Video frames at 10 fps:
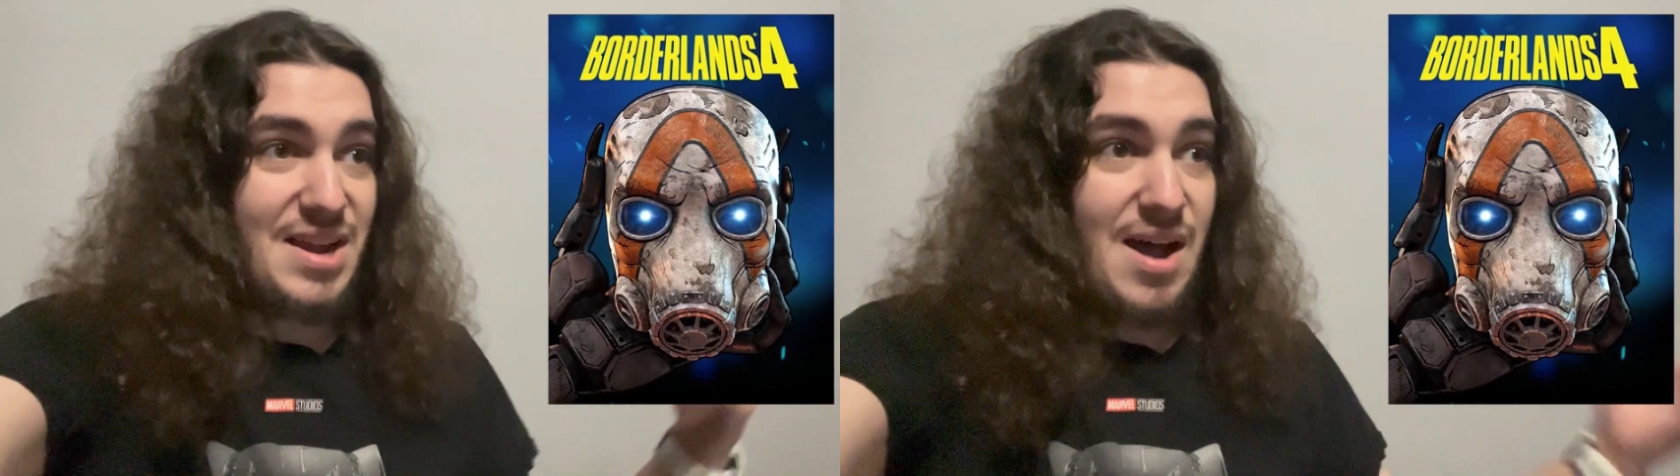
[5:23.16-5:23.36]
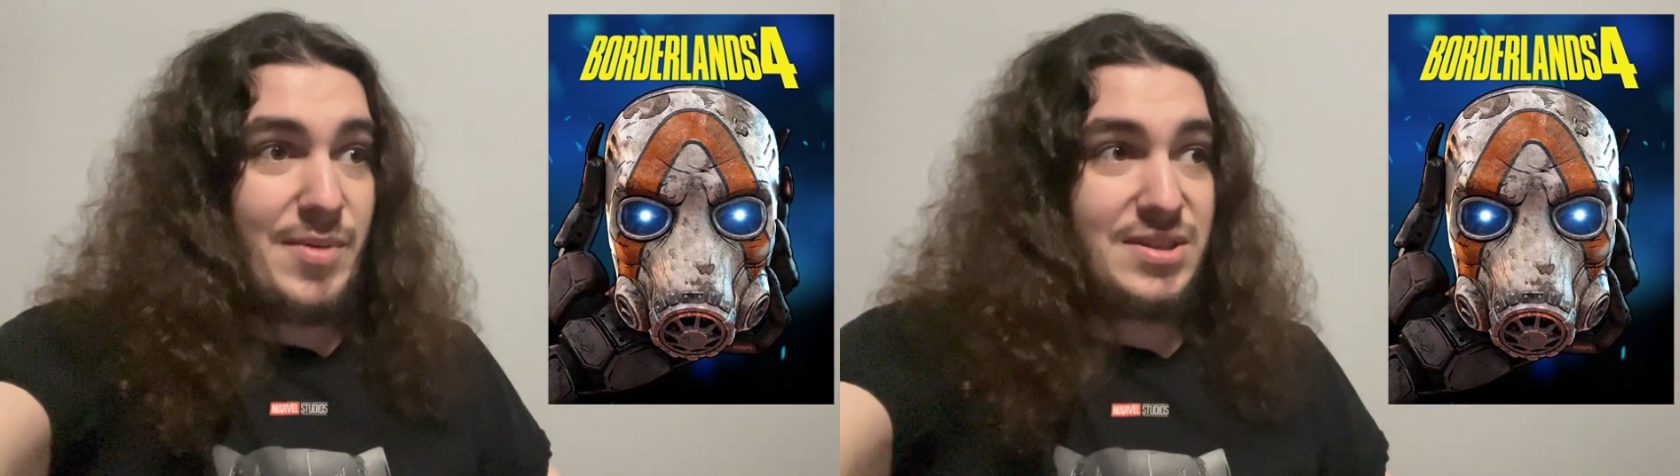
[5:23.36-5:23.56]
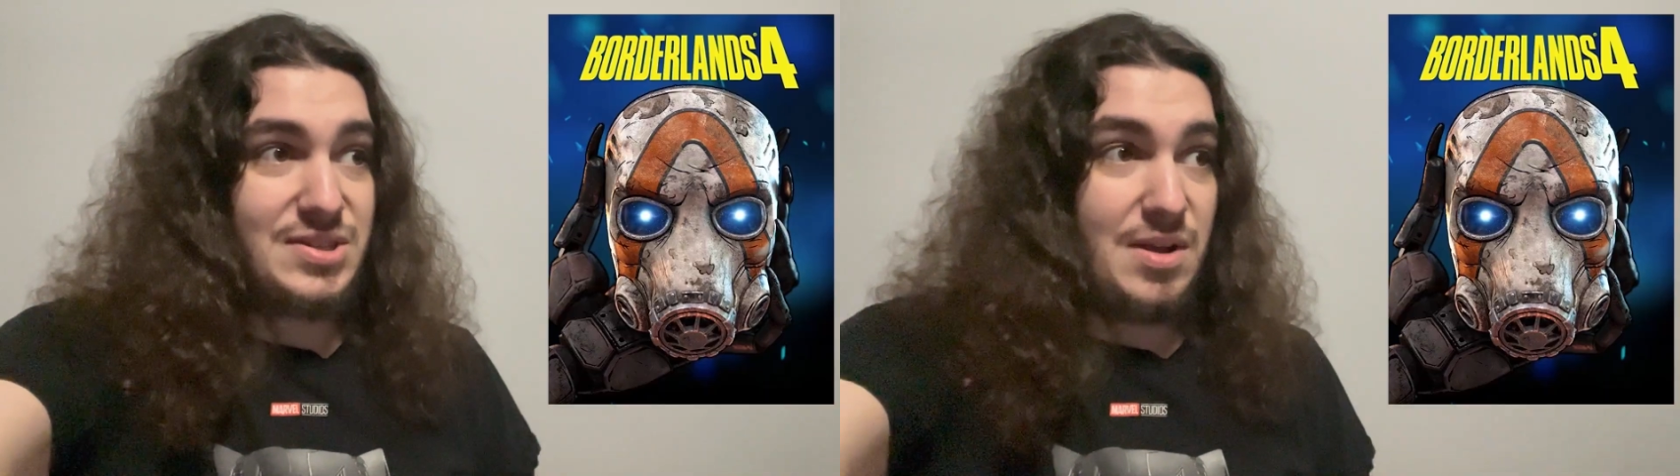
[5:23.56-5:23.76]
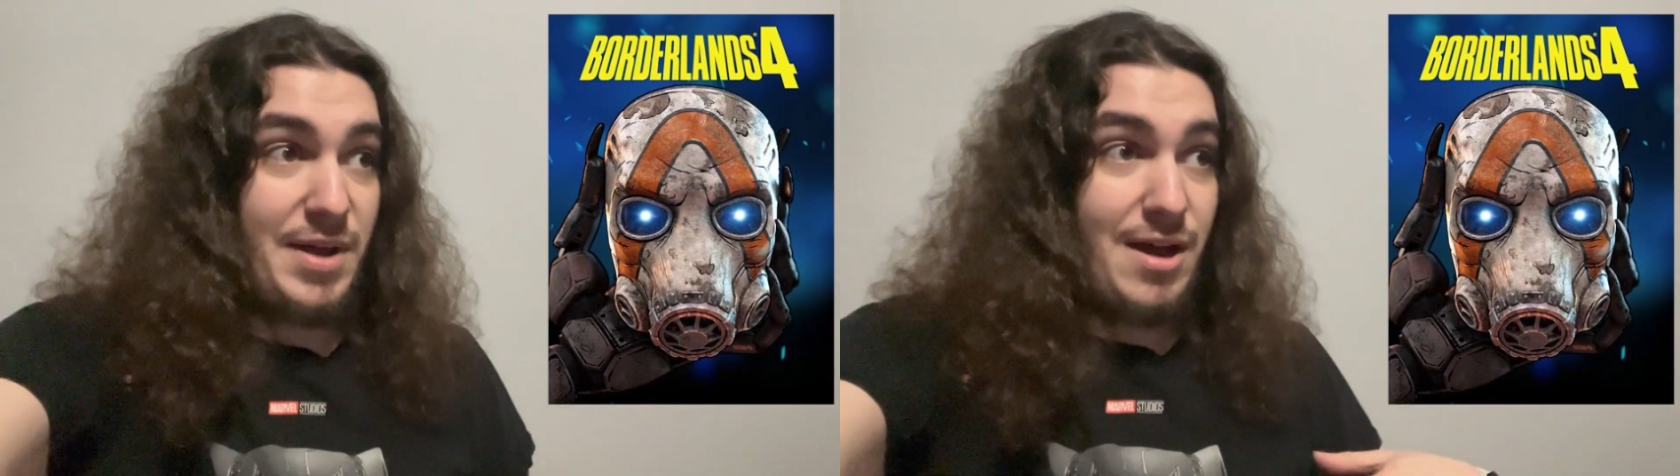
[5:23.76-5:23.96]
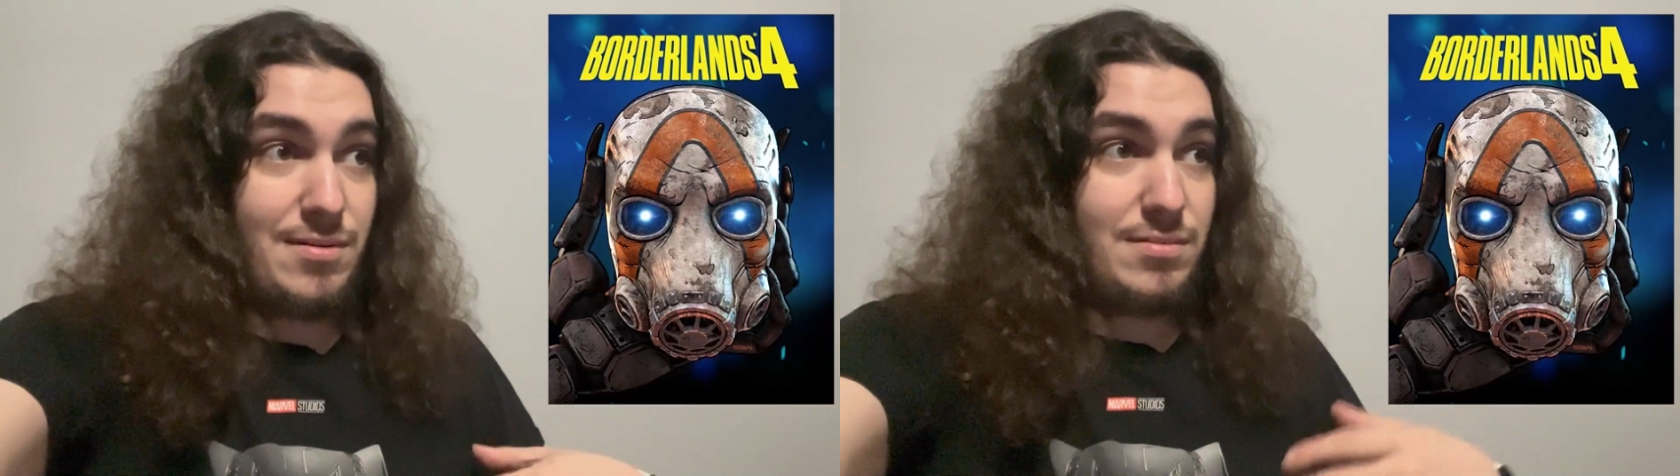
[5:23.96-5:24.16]
comments
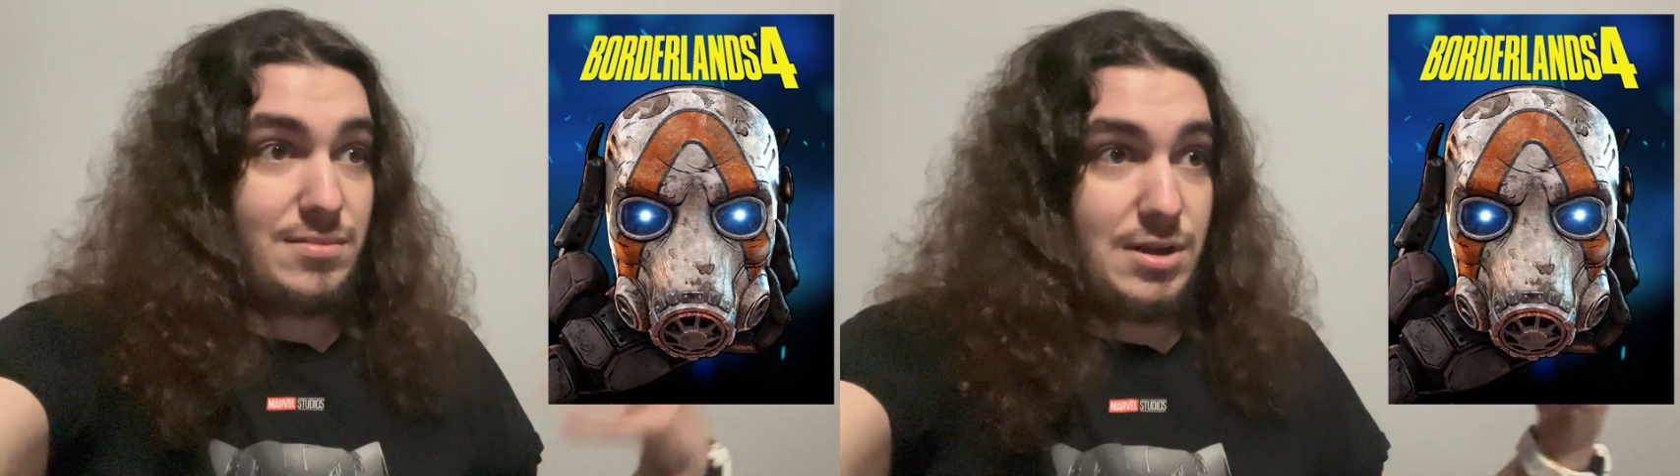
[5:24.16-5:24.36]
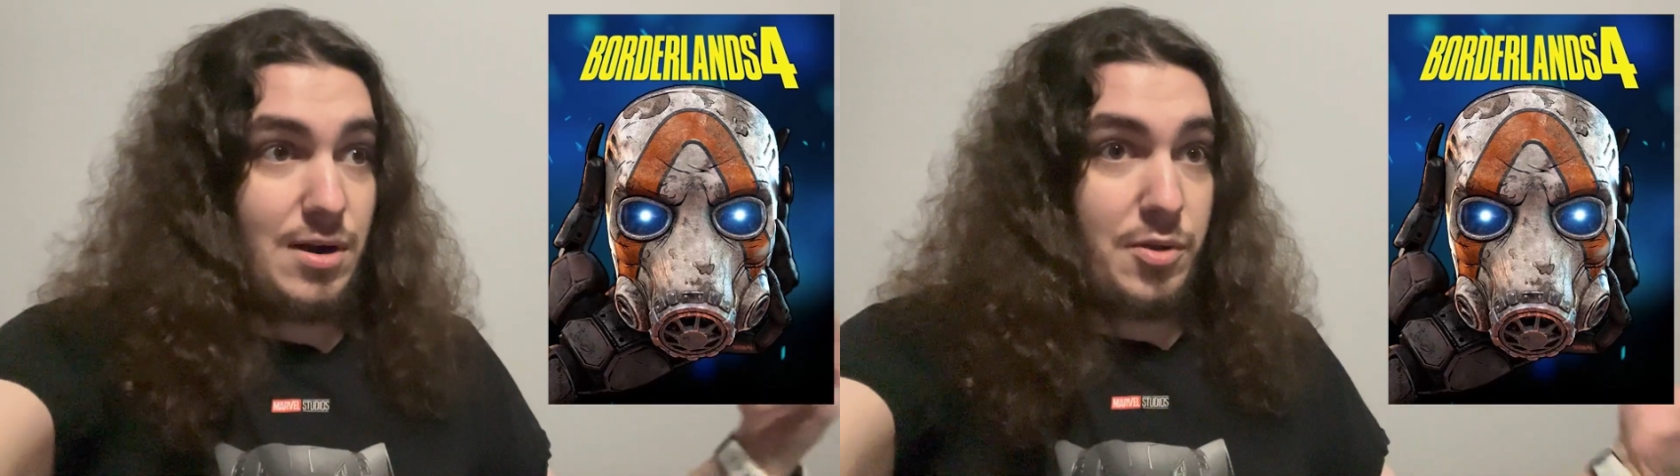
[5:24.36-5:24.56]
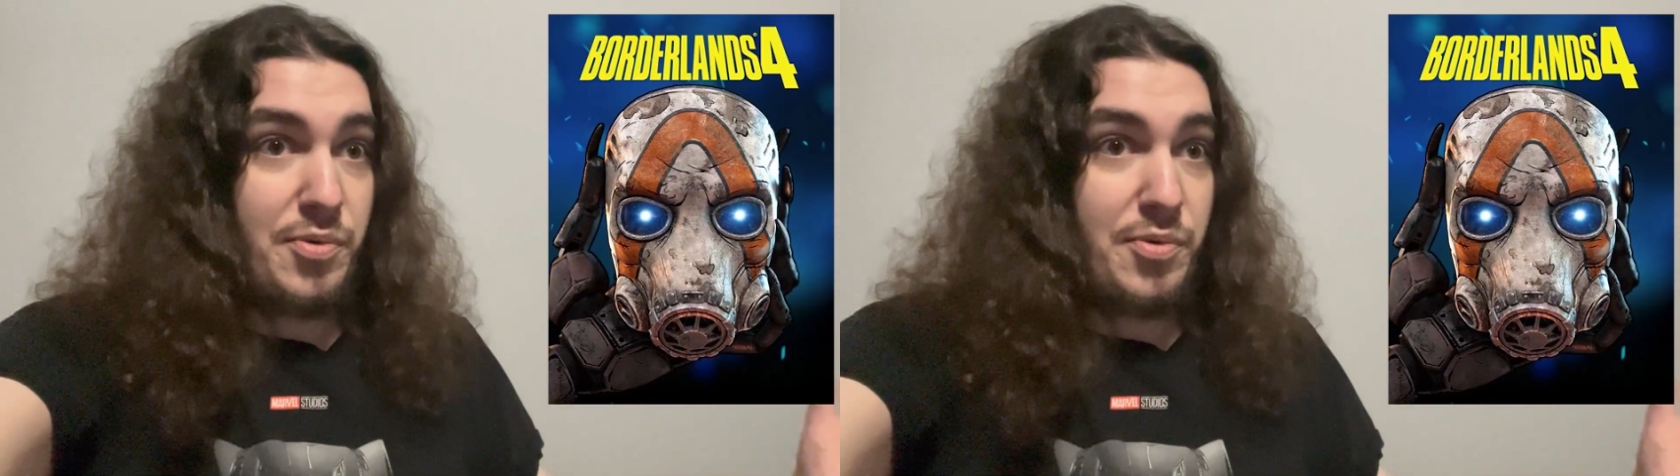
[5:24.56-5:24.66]
about, the